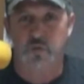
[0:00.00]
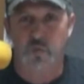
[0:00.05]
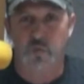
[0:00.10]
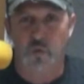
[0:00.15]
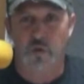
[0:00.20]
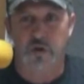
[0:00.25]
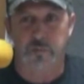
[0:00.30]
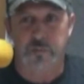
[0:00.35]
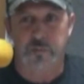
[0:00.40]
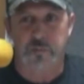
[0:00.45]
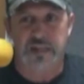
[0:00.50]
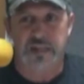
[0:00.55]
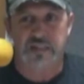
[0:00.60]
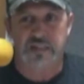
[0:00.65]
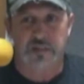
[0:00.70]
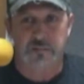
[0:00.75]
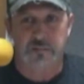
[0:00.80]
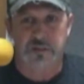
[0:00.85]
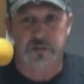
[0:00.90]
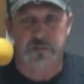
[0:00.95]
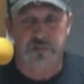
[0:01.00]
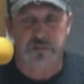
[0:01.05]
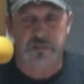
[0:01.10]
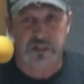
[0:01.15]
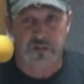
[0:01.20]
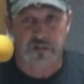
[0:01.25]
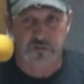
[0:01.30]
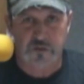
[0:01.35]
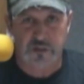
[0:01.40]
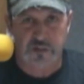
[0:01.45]
each word means something
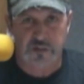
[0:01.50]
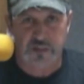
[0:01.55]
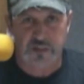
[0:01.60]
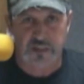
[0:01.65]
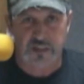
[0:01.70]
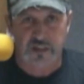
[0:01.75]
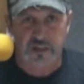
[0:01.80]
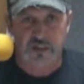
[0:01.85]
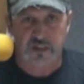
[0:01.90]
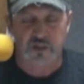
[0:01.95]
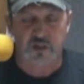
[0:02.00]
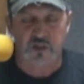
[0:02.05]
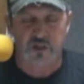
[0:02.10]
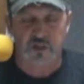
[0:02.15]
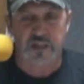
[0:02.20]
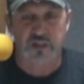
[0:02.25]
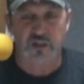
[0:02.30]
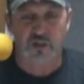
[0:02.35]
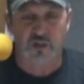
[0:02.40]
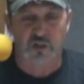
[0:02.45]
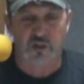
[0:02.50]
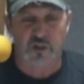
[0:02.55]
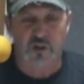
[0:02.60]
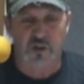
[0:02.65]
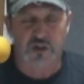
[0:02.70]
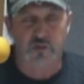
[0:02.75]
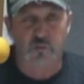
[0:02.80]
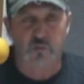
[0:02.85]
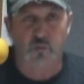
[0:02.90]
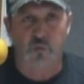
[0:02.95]
specifically. You need to
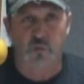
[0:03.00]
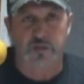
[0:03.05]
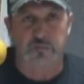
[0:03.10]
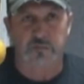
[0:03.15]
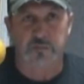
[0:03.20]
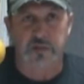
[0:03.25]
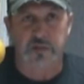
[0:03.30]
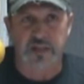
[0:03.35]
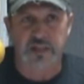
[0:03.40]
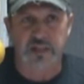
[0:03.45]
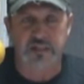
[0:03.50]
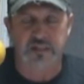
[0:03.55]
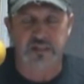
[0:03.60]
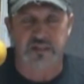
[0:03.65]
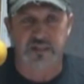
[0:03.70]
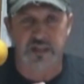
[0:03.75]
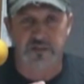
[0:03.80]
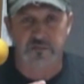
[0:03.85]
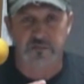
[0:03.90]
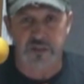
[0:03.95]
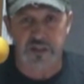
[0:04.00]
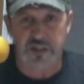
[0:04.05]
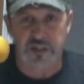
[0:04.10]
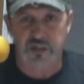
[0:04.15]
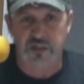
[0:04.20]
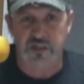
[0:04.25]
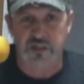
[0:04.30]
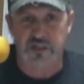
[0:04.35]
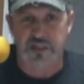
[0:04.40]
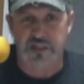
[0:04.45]
learn what it means, its
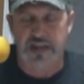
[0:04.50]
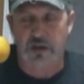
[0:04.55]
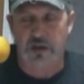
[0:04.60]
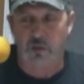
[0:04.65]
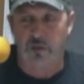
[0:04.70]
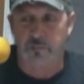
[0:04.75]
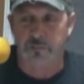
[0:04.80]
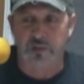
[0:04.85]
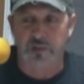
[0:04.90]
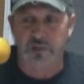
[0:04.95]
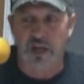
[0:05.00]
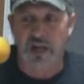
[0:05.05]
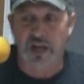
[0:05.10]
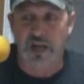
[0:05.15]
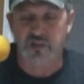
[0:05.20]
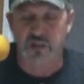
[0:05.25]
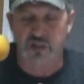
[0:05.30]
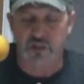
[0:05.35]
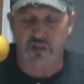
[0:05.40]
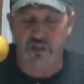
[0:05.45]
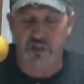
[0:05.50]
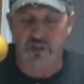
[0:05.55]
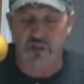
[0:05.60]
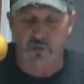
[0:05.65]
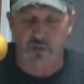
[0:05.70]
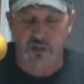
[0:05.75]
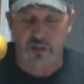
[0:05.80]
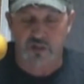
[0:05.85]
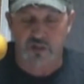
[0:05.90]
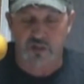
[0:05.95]
definitions, and how it applies to
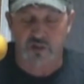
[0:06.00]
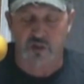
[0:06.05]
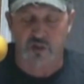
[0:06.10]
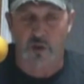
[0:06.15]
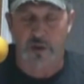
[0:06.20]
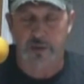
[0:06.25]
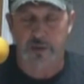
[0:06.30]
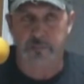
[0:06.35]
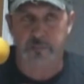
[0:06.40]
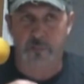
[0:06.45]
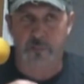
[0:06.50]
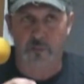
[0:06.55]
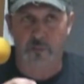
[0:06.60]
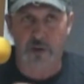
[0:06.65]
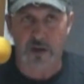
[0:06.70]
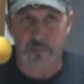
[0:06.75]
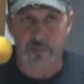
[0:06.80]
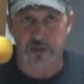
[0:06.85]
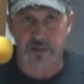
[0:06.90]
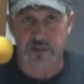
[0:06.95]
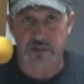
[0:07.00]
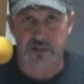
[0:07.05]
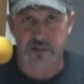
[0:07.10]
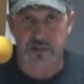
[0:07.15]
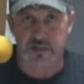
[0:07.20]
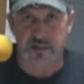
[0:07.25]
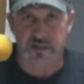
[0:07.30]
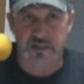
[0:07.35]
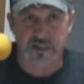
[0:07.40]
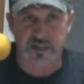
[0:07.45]
you. So a
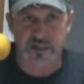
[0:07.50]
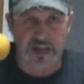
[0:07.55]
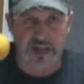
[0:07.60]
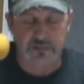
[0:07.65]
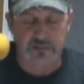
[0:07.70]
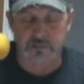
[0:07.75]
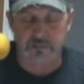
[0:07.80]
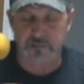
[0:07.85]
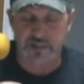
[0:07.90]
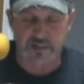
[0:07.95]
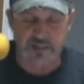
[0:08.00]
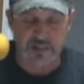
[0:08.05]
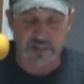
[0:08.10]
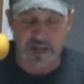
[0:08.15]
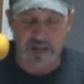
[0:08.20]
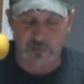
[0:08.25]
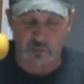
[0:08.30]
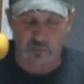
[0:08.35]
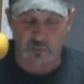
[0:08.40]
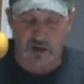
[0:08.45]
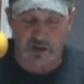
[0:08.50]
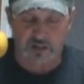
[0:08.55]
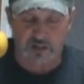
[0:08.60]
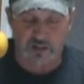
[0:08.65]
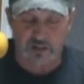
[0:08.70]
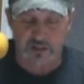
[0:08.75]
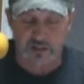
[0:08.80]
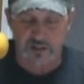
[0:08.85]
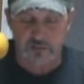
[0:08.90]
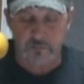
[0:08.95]
premise is not the
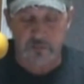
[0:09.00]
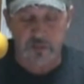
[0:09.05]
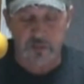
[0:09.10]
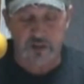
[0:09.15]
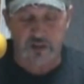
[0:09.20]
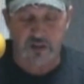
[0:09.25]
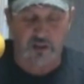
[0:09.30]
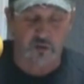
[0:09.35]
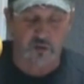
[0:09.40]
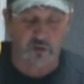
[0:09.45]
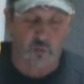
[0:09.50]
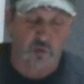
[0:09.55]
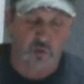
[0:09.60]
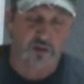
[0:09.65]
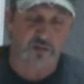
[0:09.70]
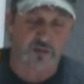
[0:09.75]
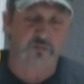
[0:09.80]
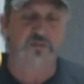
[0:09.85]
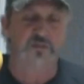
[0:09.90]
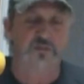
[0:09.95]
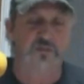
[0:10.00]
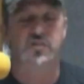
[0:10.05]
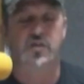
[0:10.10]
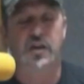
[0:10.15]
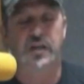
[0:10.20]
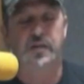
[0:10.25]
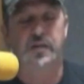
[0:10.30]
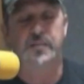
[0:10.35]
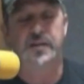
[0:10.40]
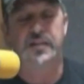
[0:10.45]
sidewalk. Another one,
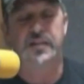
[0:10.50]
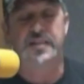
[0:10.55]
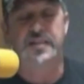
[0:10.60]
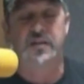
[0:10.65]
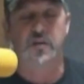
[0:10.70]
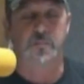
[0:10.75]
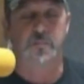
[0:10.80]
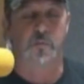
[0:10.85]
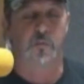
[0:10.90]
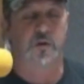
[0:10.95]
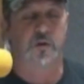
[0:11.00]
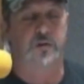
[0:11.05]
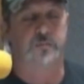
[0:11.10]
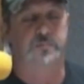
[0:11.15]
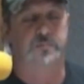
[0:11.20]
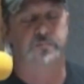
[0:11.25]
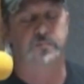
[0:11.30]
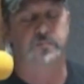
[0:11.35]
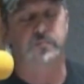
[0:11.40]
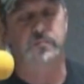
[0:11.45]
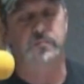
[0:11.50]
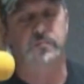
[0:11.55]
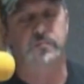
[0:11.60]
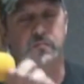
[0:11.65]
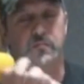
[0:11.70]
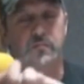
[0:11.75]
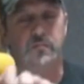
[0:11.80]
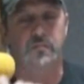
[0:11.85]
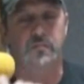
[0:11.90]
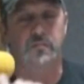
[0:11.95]
let's talk about the airport.
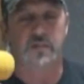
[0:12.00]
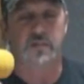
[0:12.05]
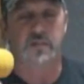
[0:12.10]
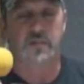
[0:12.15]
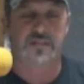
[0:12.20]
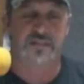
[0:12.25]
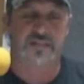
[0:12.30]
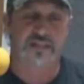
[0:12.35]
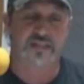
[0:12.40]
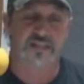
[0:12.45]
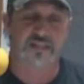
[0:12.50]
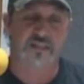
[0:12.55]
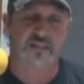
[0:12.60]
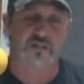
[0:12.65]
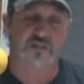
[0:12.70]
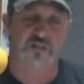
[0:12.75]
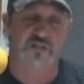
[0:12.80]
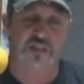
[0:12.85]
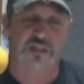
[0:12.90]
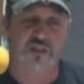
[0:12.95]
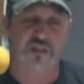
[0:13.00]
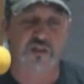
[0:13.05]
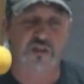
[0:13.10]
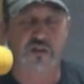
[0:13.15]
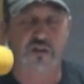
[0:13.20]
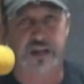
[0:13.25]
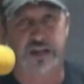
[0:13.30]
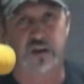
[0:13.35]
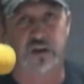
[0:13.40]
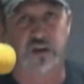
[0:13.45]
It says here,
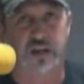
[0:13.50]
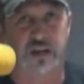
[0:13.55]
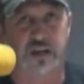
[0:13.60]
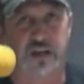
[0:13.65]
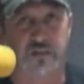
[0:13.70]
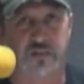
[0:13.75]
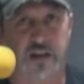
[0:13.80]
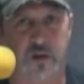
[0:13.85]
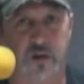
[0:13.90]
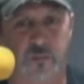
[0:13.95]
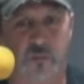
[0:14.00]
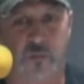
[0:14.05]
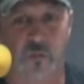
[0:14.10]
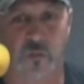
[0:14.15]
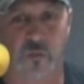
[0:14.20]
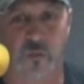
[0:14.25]
secured area of an